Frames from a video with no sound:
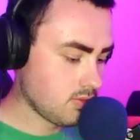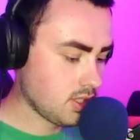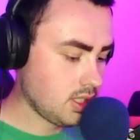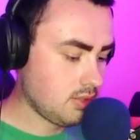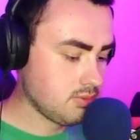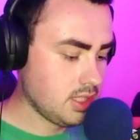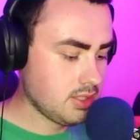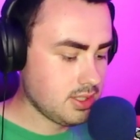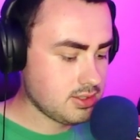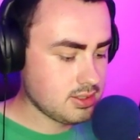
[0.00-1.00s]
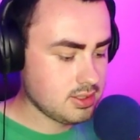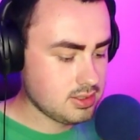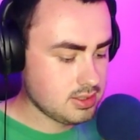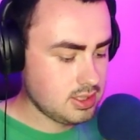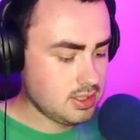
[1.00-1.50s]
Oh no, that's
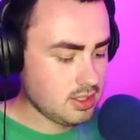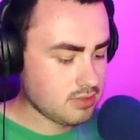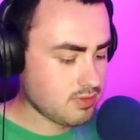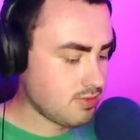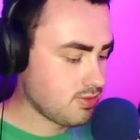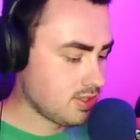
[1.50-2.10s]
that, you don't look great for